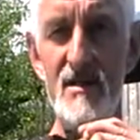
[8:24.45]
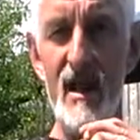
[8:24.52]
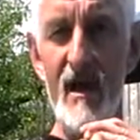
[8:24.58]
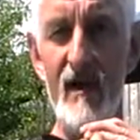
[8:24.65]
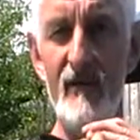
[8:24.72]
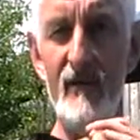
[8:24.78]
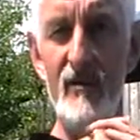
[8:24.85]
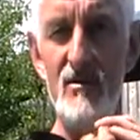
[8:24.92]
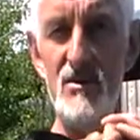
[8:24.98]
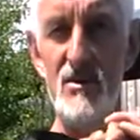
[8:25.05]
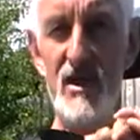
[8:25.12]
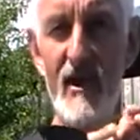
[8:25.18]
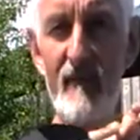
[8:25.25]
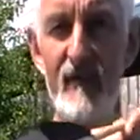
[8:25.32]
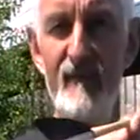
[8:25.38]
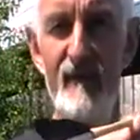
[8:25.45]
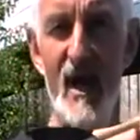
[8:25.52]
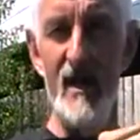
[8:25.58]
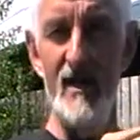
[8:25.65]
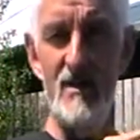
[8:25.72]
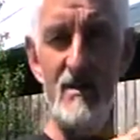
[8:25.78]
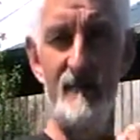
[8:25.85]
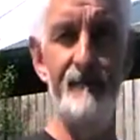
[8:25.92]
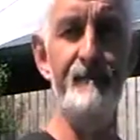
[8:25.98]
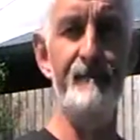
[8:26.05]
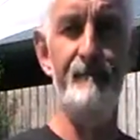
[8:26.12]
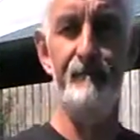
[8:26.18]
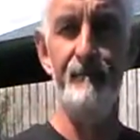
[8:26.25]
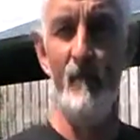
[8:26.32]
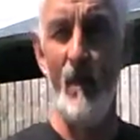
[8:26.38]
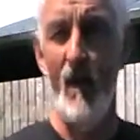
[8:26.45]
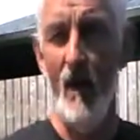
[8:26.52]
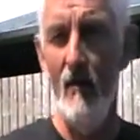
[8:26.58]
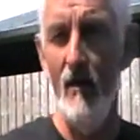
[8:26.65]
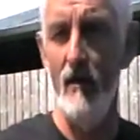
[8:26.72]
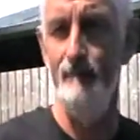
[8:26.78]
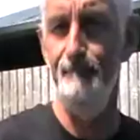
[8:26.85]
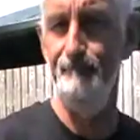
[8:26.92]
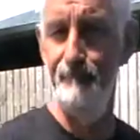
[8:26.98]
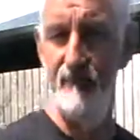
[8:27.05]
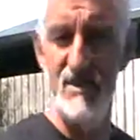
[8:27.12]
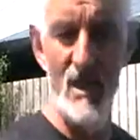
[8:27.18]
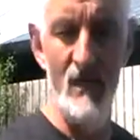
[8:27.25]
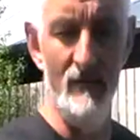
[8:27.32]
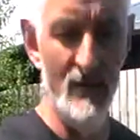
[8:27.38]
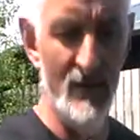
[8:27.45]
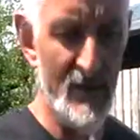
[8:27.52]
They are not steering vanes. Alright, so